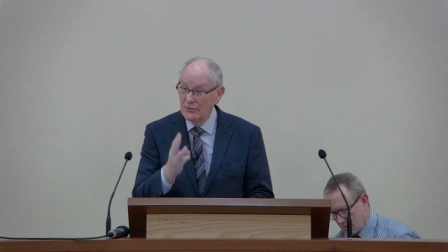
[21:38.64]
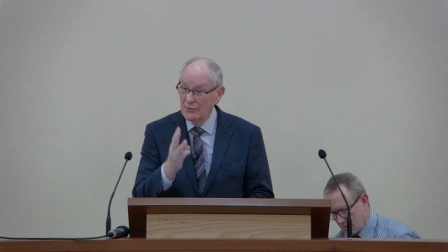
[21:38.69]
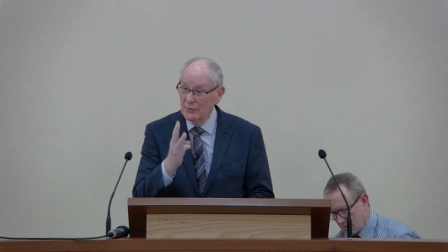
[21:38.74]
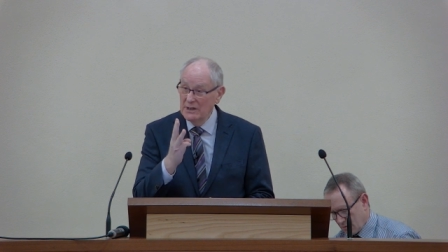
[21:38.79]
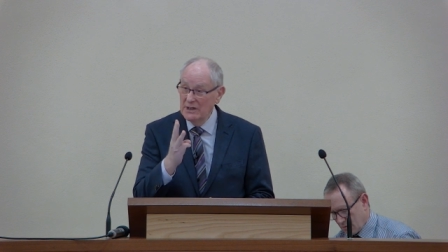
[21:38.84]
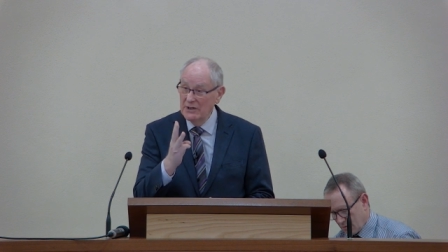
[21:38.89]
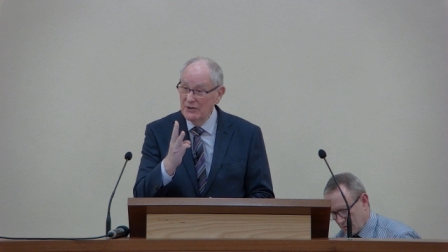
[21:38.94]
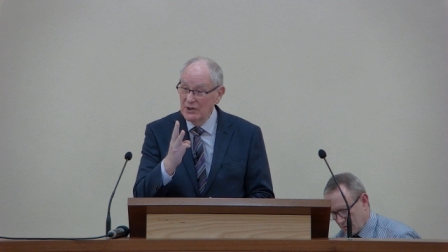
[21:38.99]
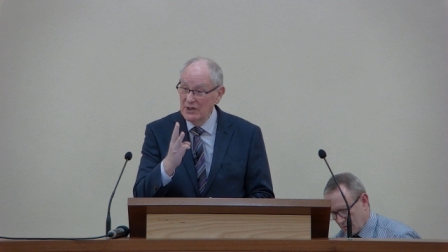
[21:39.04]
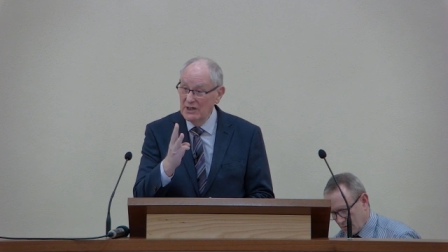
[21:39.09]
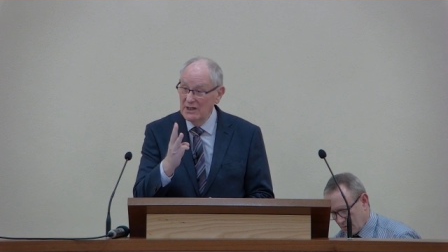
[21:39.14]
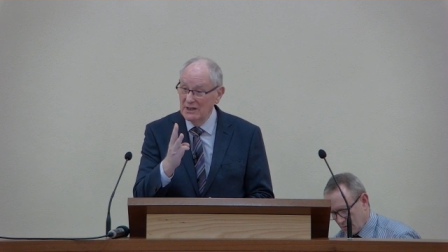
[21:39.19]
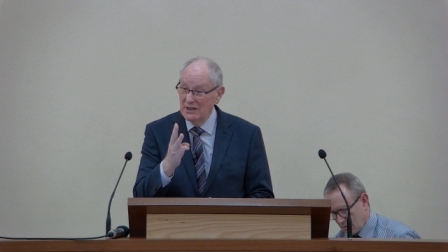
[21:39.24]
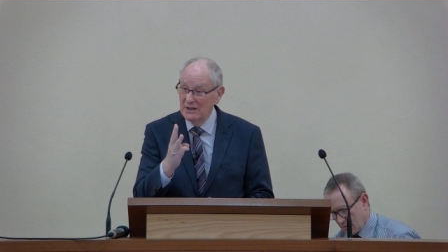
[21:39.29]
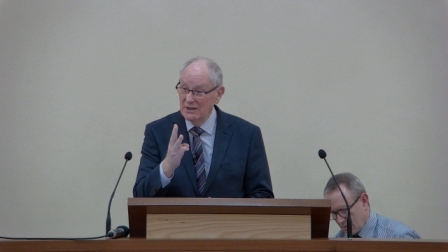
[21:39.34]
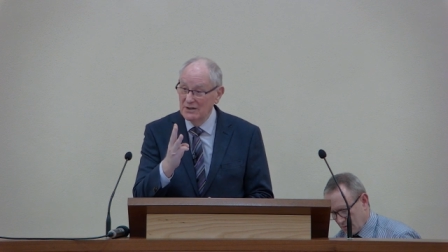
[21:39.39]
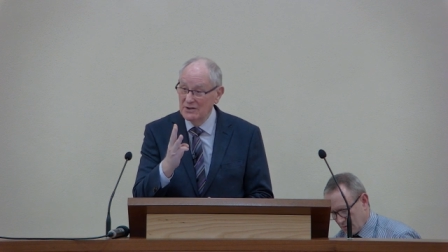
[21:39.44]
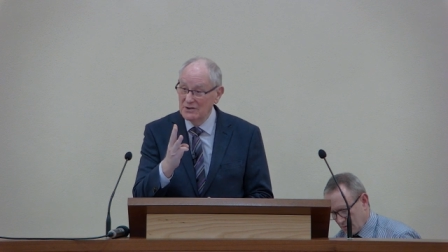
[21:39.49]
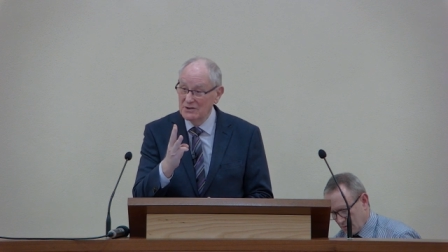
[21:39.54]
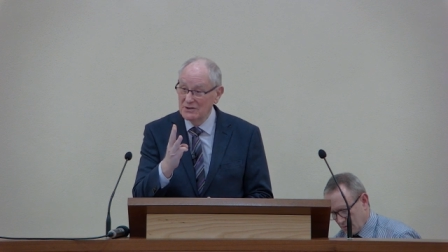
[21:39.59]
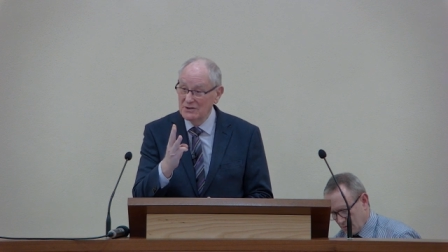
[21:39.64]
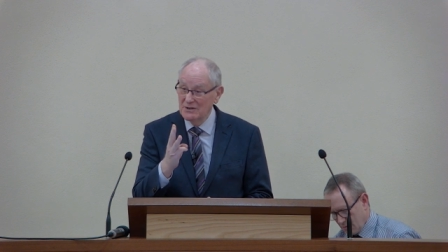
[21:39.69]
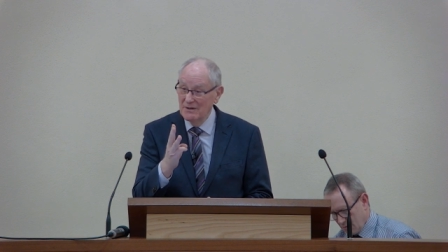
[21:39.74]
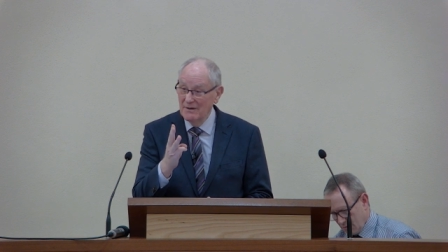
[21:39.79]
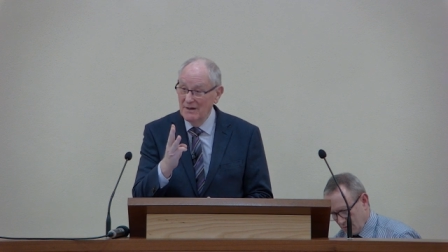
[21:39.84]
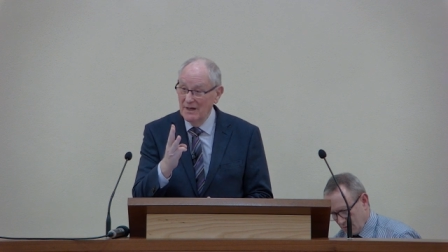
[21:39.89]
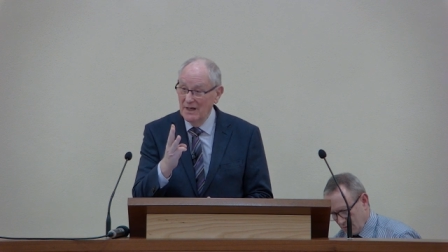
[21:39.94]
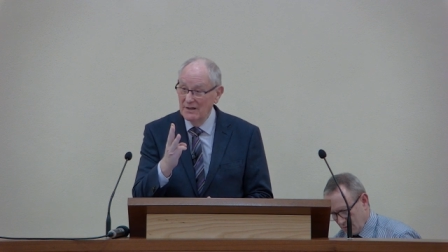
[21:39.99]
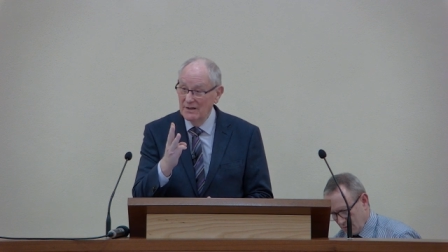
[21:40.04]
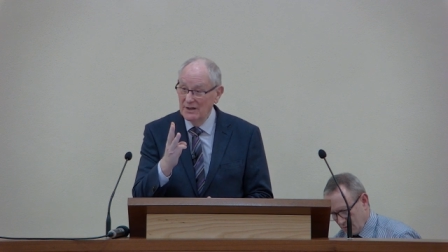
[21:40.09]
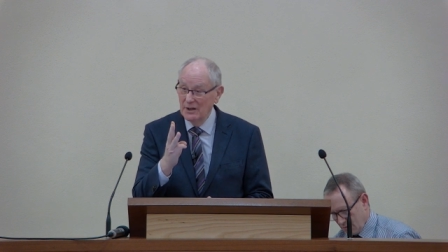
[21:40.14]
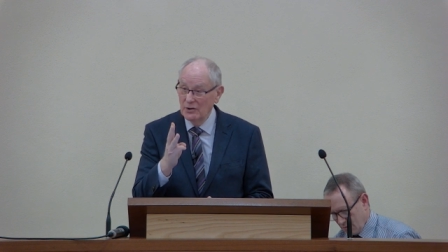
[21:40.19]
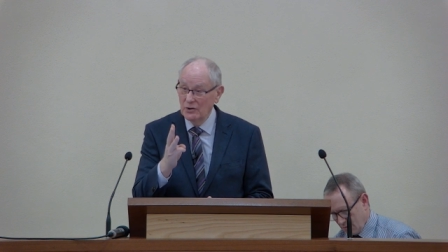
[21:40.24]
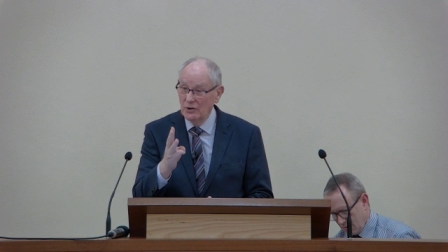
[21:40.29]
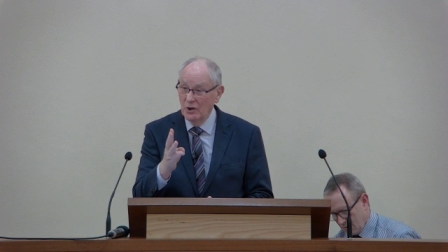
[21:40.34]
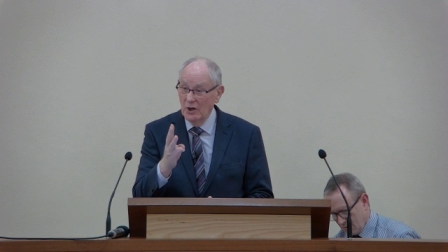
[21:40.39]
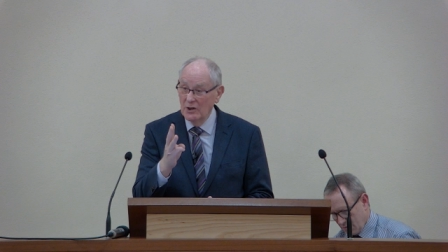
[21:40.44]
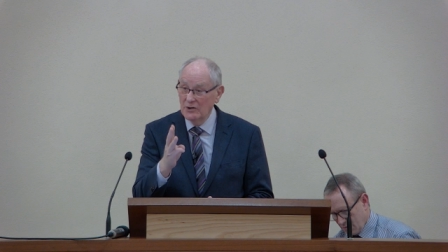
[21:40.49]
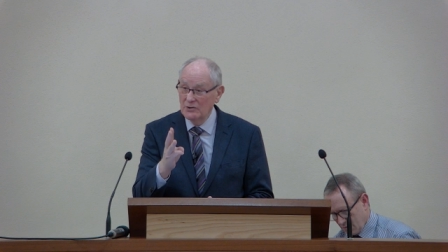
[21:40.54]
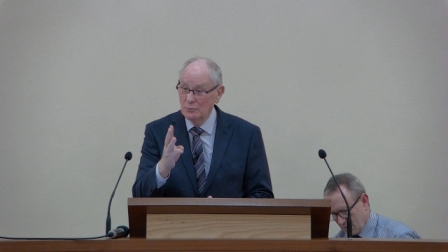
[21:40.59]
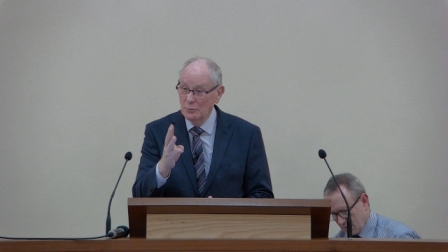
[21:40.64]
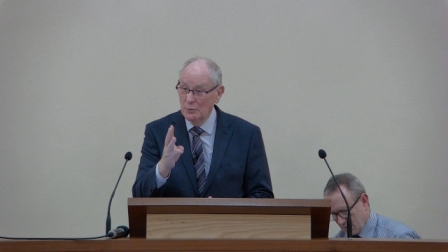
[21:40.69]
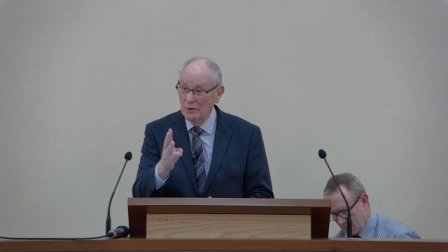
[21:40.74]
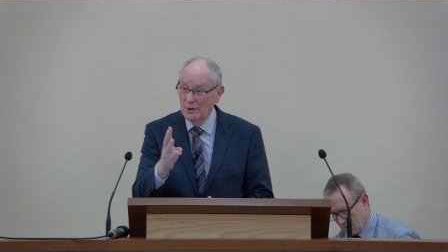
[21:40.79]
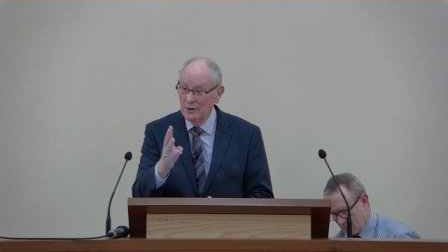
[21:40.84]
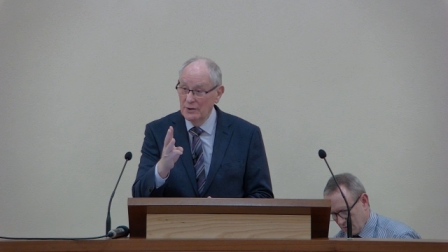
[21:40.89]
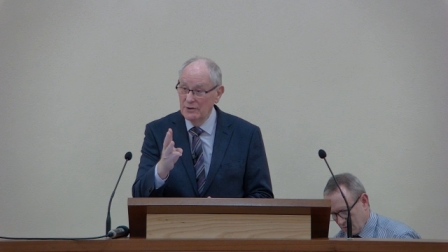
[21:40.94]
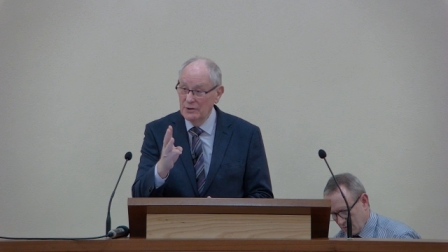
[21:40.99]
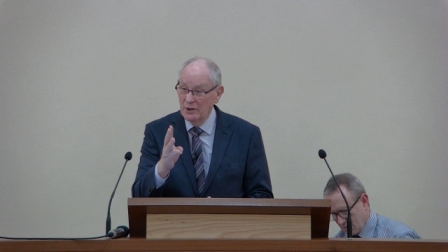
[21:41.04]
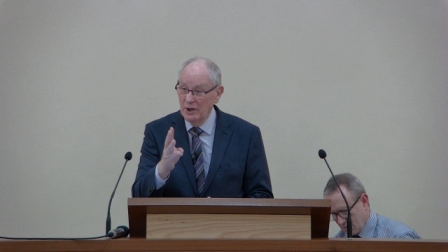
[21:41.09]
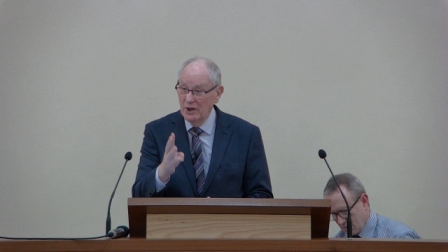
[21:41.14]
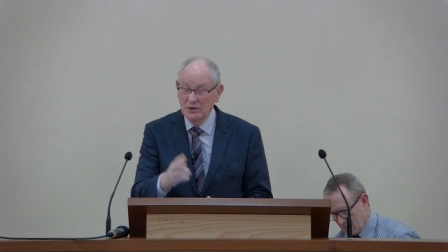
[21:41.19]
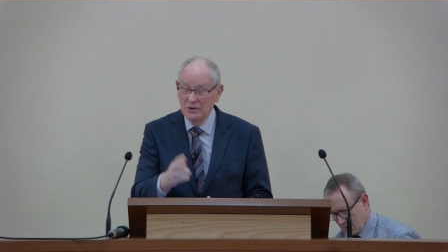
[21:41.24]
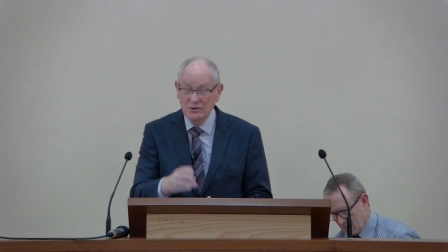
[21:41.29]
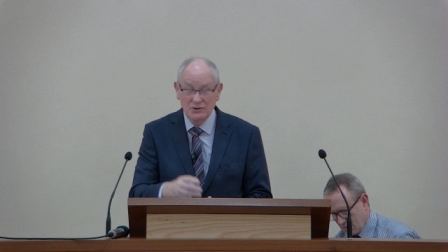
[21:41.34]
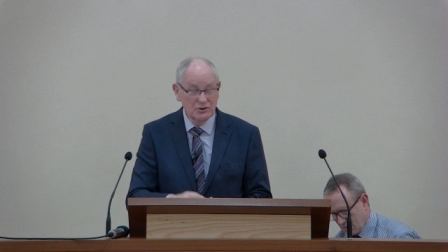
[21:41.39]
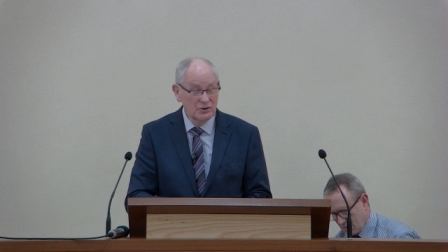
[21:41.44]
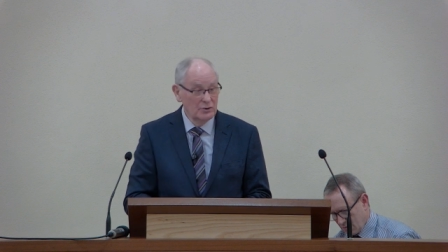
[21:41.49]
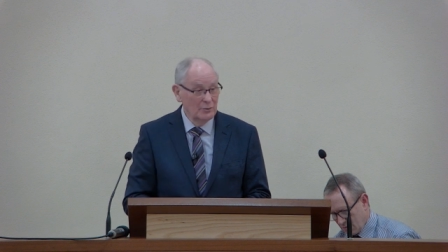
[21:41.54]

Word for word: Three things that God's word does